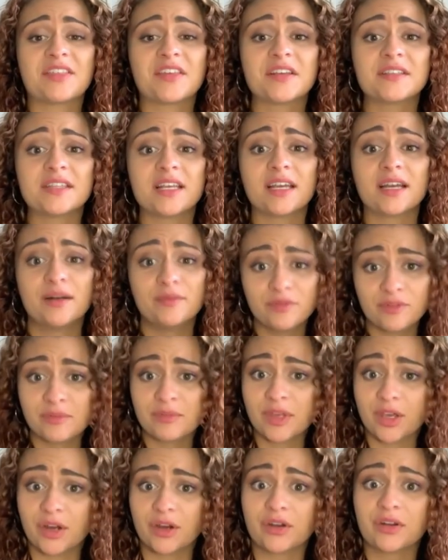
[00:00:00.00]
Things that come from
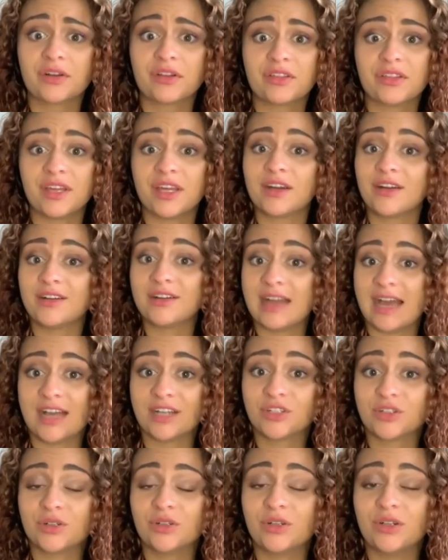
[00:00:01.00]
the earth and are
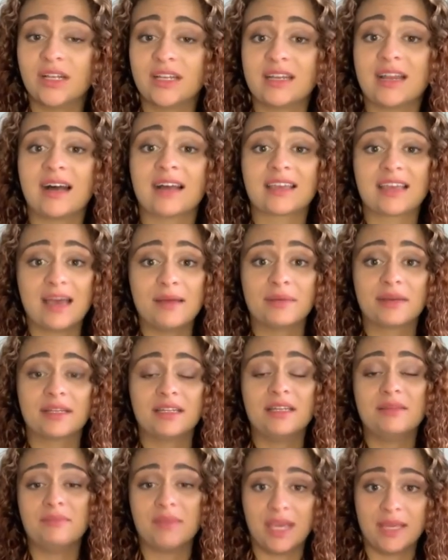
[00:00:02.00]
natural and not
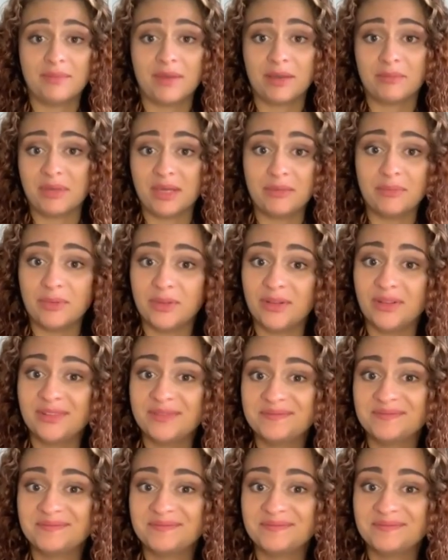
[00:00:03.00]
chemically made by people.